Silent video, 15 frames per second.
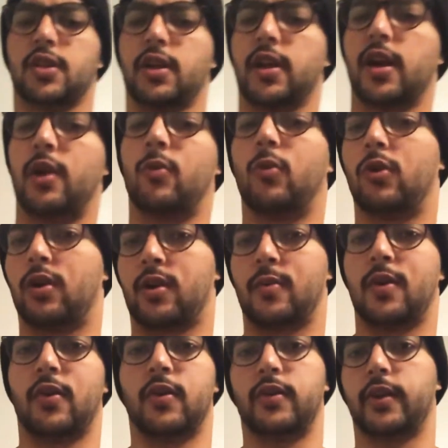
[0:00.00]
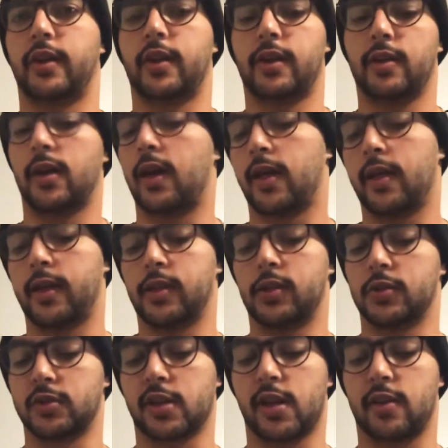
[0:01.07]
I got watermelon. Like I, I like
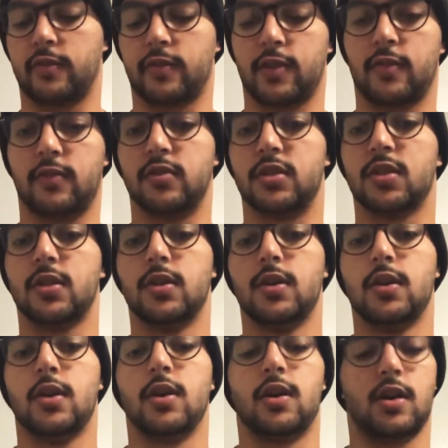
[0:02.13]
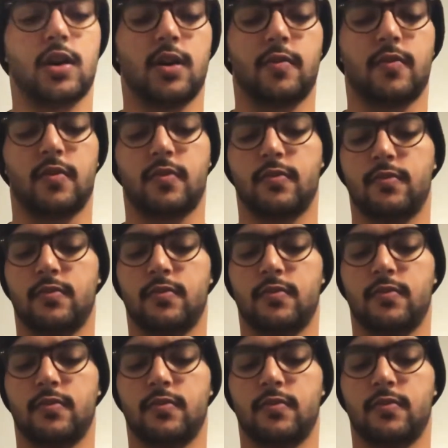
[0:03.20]
those kind of flavors. Um,